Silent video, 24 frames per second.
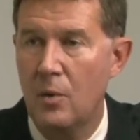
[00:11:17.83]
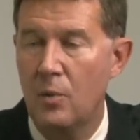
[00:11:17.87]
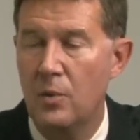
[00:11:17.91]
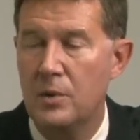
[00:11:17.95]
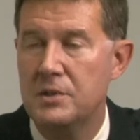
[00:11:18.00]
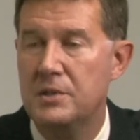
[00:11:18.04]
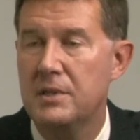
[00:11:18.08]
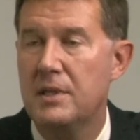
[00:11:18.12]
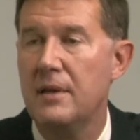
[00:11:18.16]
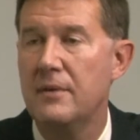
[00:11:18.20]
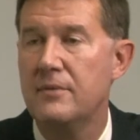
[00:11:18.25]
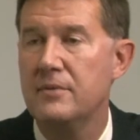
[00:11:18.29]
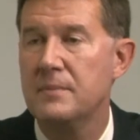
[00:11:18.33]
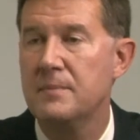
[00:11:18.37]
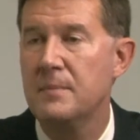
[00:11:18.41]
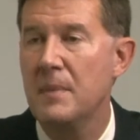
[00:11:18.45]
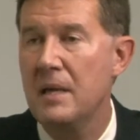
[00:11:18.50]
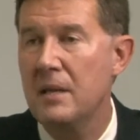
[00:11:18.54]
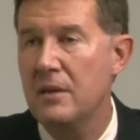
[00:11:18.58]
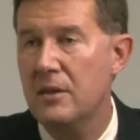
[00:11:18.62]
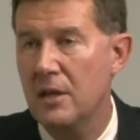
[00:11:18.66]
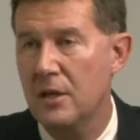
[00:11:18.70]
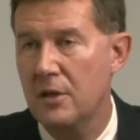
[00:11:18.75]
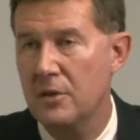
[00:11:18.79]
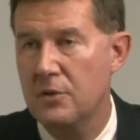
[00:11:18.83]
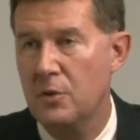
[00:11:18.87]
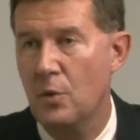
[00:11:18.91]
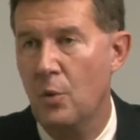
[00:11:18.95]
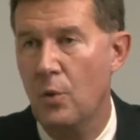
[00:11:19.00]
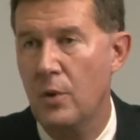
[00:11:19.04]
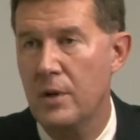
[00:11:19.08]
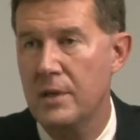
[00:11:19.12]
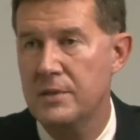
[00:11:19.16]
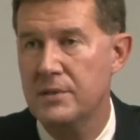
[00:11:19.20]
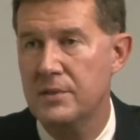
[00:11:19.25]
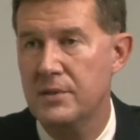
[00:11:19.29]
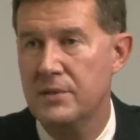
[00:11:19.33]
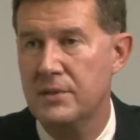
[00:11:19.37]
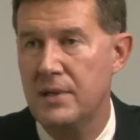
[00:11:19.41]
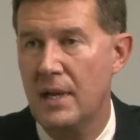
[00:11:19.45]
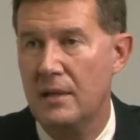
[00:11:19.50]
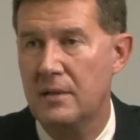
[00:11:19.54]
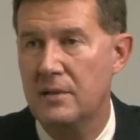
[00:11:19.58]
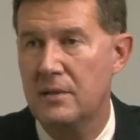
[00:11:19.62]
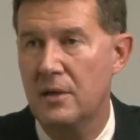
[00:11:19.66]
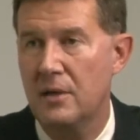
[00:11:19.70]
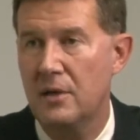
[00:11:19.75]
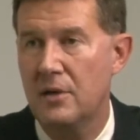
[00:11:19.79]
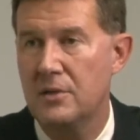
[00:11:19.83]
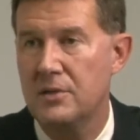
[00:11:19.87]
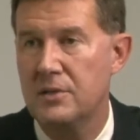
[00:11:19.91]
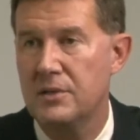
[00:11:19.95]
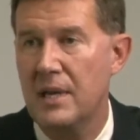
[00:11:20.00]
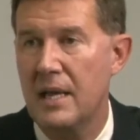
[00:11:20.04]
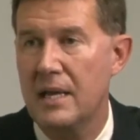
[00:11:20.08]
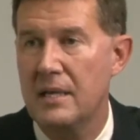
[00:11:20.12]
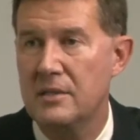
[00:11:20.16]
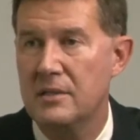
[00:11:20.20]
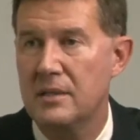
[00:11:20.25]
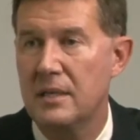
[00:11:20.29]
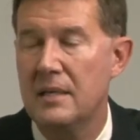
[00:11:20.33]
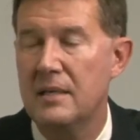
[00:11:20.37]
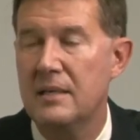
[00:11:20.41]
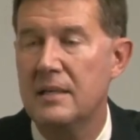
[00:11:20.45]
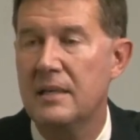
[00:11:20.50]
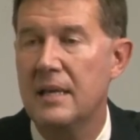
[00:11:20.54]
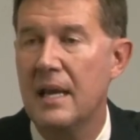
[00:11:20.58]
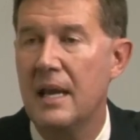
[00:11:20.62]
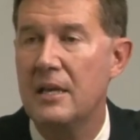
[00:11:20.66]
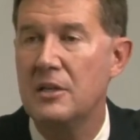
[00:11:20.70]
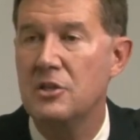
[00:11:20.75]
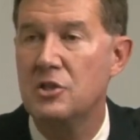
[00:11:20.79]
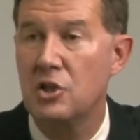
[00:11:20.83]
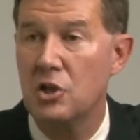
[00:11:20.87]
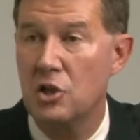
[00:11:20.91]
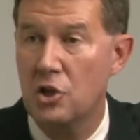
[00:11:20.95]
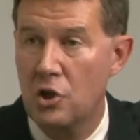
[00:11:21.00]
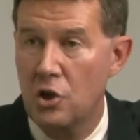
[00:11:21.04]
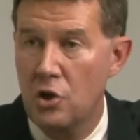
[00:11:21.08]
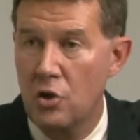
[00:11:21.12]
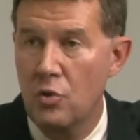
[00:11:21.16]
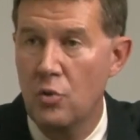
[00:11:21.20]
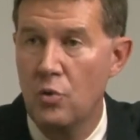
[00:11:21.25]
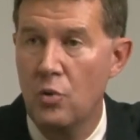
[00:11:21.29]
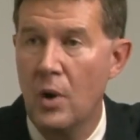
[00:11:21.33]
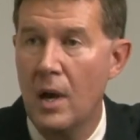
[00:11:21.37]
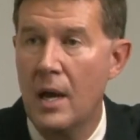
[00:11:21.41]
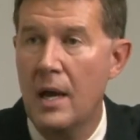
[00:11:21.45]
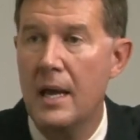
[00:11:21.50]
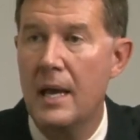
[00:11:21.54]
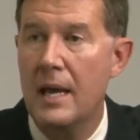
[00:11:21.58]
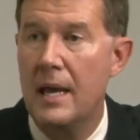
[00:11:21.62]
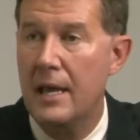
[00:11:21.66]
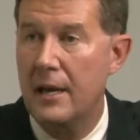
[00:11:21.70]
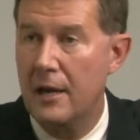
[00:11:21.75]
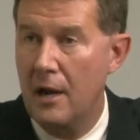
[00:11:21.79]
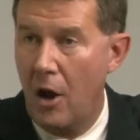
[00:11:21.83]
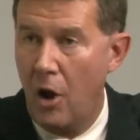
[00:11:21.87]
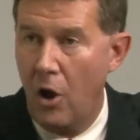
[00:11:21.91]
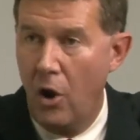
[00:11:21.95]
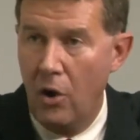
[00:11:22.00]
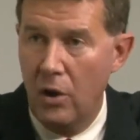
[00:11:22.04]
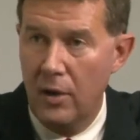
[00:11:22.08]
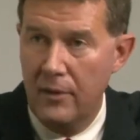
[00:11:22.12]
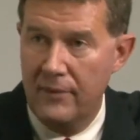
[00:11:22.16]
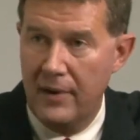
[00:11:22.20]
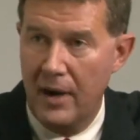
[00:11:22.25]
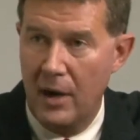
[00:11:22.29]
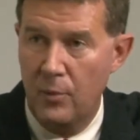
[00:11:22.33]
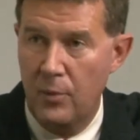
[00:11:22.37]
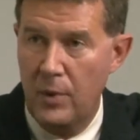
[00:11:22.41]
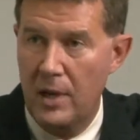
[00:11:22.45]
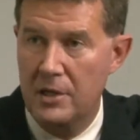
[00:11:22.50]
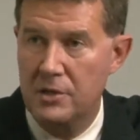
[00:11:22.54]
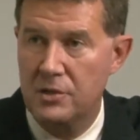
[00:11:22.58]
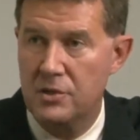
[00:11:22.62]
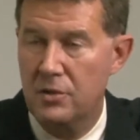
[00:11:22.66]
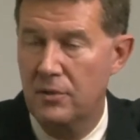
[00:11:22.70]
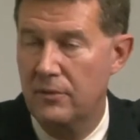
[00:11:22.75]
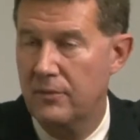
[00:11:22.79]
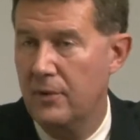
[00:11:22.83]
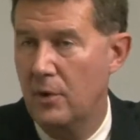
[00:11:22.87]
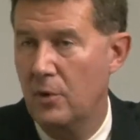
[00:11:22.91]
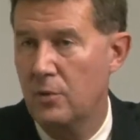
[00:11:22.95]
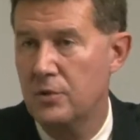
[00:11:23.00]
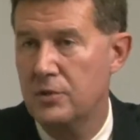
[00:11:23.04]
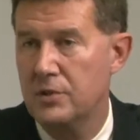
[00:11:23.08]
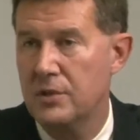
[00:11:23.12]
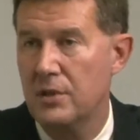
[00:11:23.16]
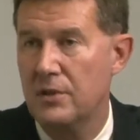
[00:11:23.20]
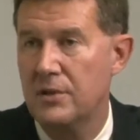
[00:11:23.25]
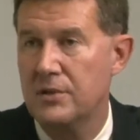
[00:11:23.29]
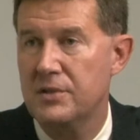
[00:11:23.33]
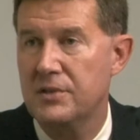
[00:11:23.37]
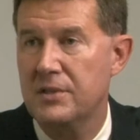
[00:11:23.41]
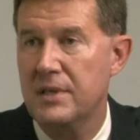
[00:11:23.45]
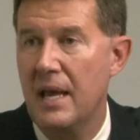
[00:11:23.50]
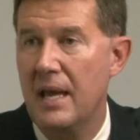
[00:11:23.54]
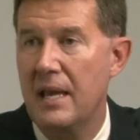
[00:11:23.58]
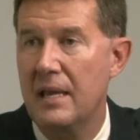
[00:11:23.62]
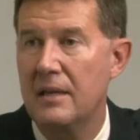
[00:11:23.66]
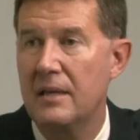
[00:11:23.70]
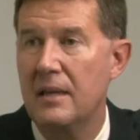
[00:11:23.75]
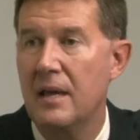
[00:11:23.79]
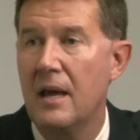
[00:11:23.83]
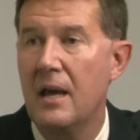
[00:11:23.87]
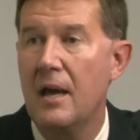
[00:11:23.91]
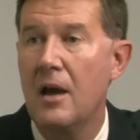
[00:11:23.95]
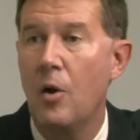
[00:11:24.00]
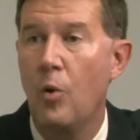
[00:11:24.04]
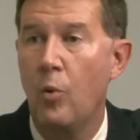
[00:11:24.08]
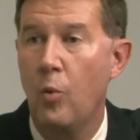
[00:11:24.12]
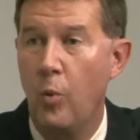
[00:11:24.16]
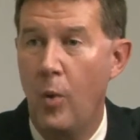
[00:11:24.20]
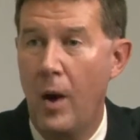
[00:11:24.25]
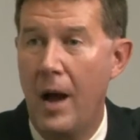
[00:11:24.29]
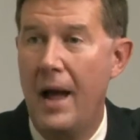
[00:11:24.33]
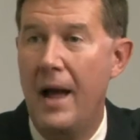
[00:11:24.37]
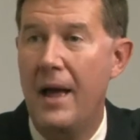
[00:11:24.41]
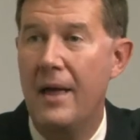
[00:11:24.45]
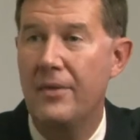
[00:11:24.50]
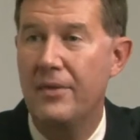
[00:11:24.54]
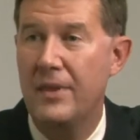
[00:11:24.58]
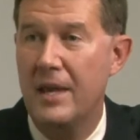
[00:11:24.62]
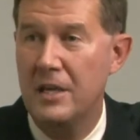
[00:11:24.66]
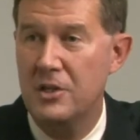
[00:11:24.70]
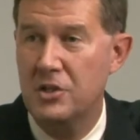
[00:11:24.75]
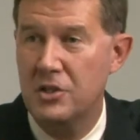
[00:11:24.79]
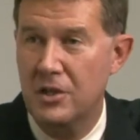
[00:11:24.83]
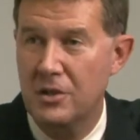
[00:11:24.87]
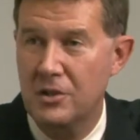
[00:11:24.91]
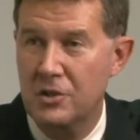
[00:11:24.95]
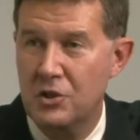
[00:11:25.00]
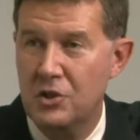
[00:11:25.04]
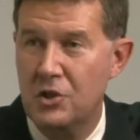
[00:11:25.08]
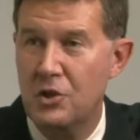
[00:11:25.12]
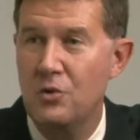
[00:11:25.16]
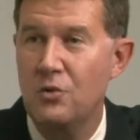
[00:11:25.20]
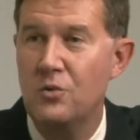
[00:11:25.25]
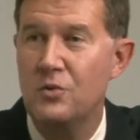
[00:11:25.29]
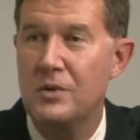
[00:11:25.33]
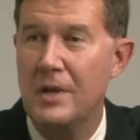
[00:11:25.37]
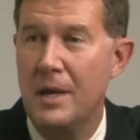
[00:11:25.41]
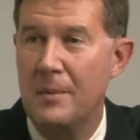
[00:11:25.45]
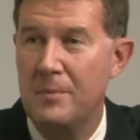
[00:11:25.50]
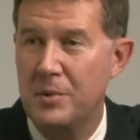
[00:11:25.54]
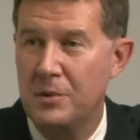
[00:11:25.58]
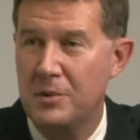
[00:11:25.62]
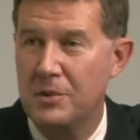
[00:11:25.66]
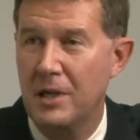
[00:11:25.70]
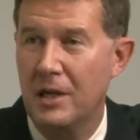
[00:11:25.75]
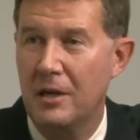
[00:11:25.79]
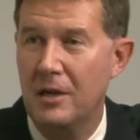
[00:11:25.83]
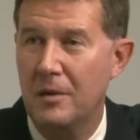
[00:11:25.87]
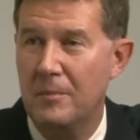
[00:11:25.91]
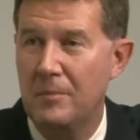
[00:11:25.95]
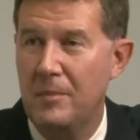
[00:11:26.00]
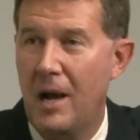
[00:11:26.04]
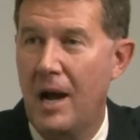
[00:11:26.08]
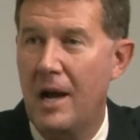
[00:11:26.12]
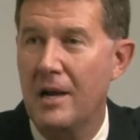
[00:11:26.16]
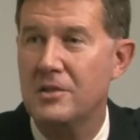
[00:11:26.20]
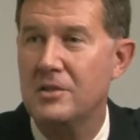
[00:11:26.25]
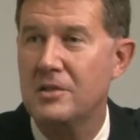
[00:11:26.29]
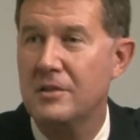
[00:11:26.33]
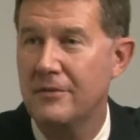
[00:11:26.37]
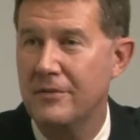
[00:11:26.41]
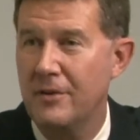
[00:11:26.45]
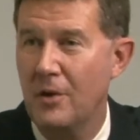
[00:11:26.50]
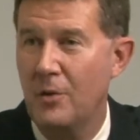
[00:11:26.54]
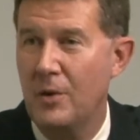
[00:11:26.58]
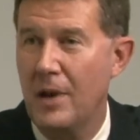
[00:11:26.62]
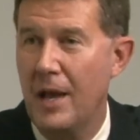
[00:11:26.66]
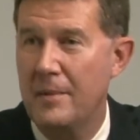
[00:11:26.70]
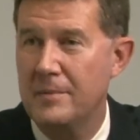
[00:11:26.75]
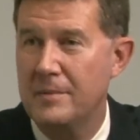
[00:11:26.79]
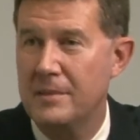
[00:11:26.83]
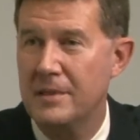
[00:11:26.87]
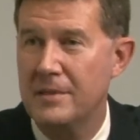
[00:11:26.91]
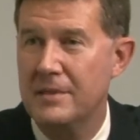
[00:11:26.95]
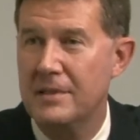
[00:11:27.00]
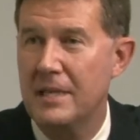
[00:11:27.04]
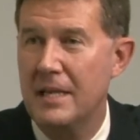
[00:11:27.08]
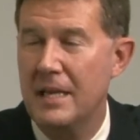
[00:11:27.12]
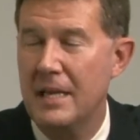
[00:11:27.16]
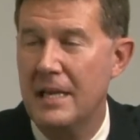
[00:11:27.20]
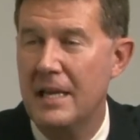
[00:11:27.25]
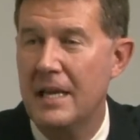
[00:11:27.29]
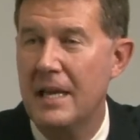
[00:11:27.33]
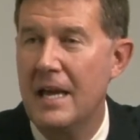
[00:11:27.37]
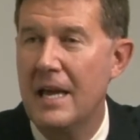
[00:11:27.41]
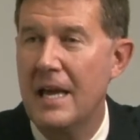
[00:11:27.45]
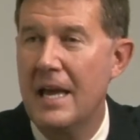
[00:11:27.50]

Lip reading: which gives me the authority as the Secretary of State to indicate to you and all of our registered voters in the state why they should choose a particular box to vote absentee.